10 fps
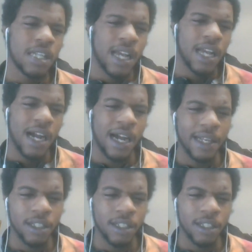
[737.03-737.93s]
how
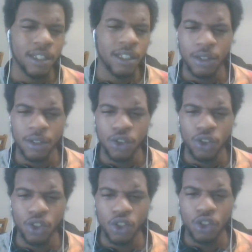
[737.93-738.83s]
to
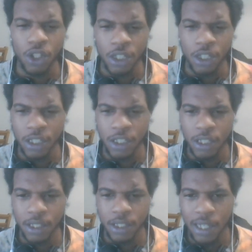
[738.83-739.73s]
start this,
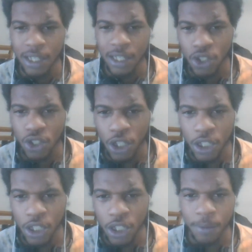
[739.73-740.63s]
how to start it
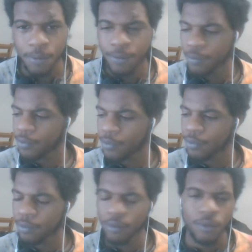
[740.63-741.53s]
up.
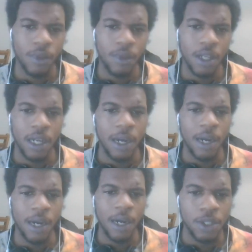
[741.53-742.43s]
I will
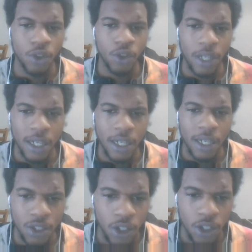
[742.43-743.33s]
be showing y'all how to
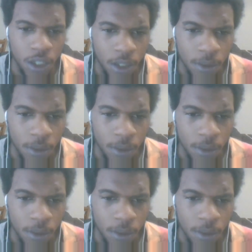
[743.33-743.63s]
start it up.